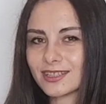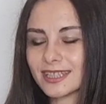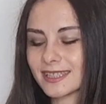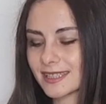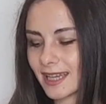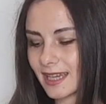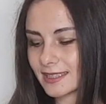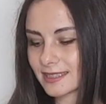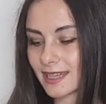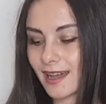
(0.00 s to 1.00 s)
is
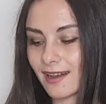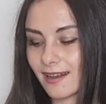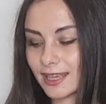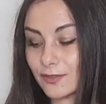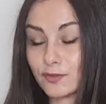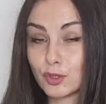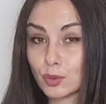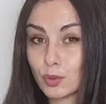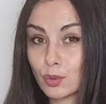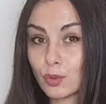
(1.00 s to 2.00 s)
that uh, if
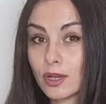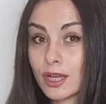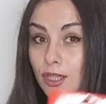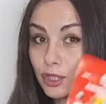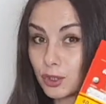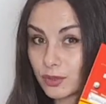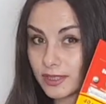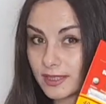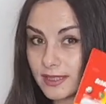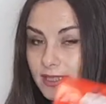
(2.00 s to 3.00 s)
you use
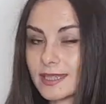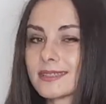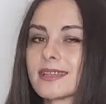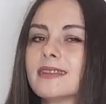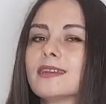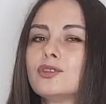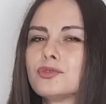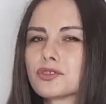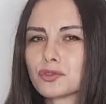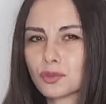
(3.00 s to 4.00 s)
these sticks and then
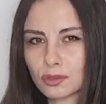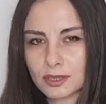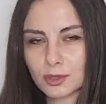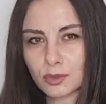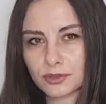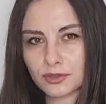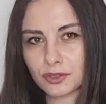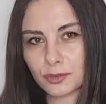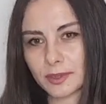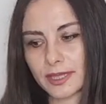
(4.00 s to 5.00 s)
you just normally water
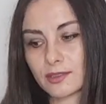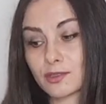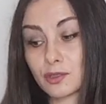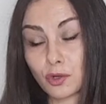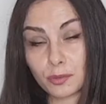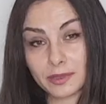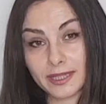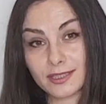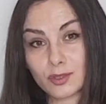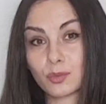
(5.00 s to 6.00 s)
your plants, your
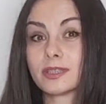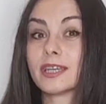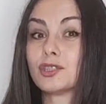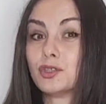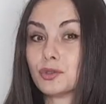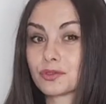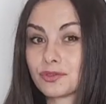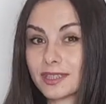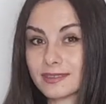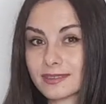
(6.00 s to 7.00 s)
plants will get
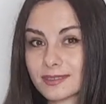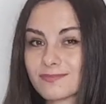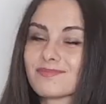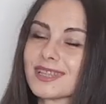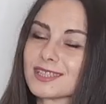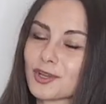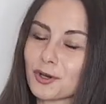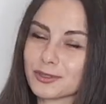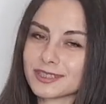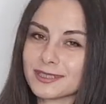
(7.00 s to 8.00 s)
nutrients. That's
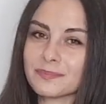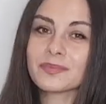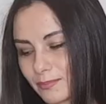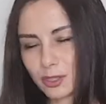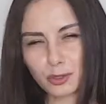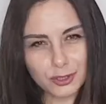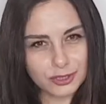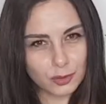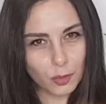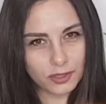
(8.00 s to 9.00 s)
awesome. But also
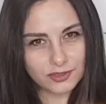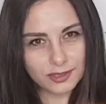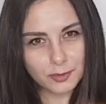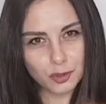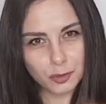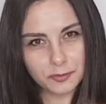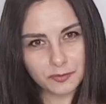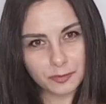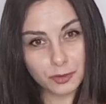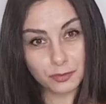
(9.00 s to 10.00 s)
the water absorbed
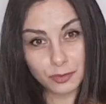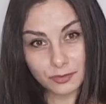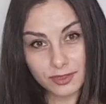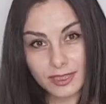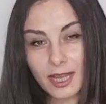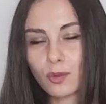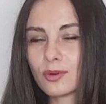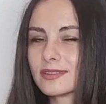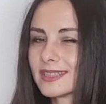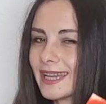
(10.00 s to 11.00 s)
from the roots
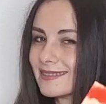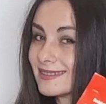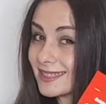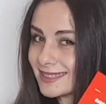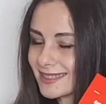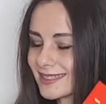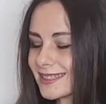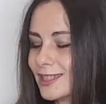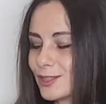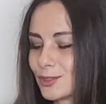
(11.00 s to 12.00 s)
We'll take this
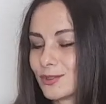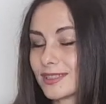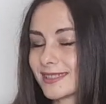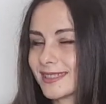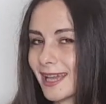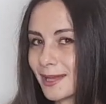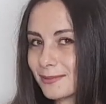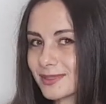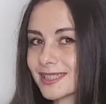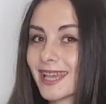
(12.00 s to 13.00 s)
into the
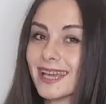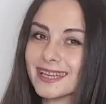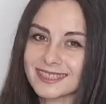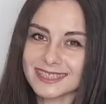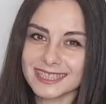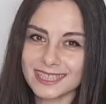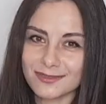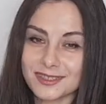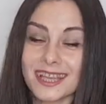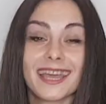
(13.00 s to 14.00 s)
stems and the
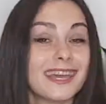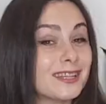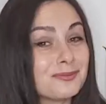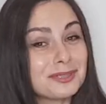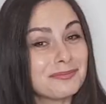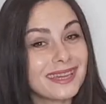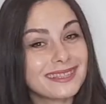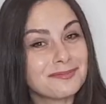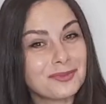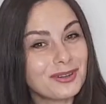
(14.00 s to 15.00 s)
leaves and we'll
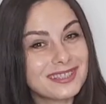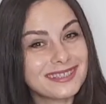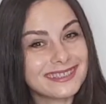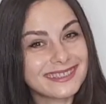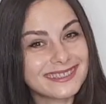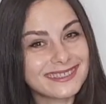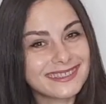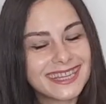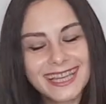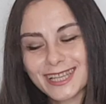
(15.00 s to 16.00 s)
make them
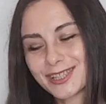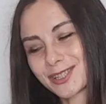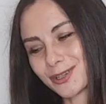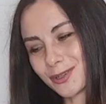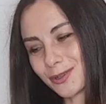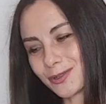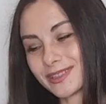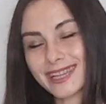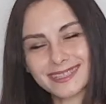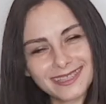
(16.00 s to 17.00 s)
poisonous. So
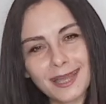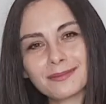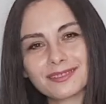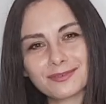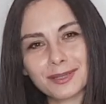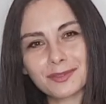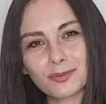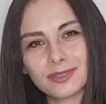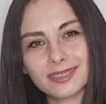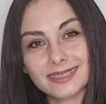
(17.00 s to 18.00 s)
next time the thrips
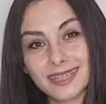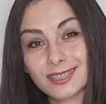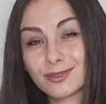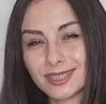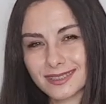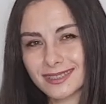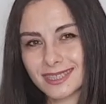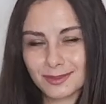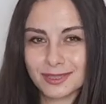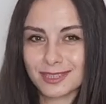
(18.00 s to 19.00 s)
will decide to eat a
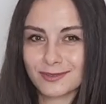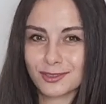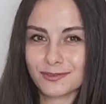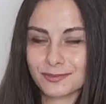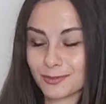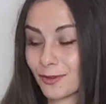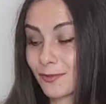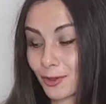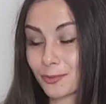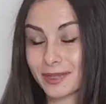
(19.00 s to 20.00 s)
little bit of your,
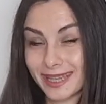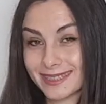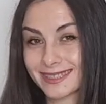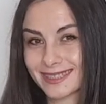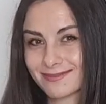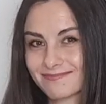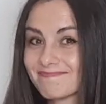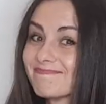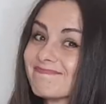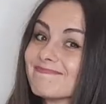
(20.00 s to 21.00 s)
of your plants,
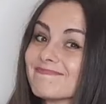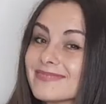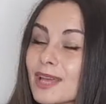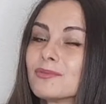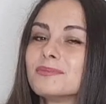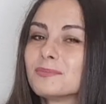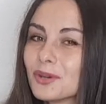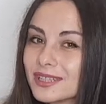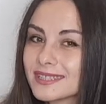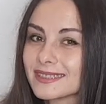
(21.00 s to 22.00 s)
they will be
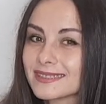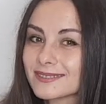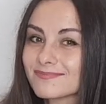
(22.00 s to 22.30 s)
poisoned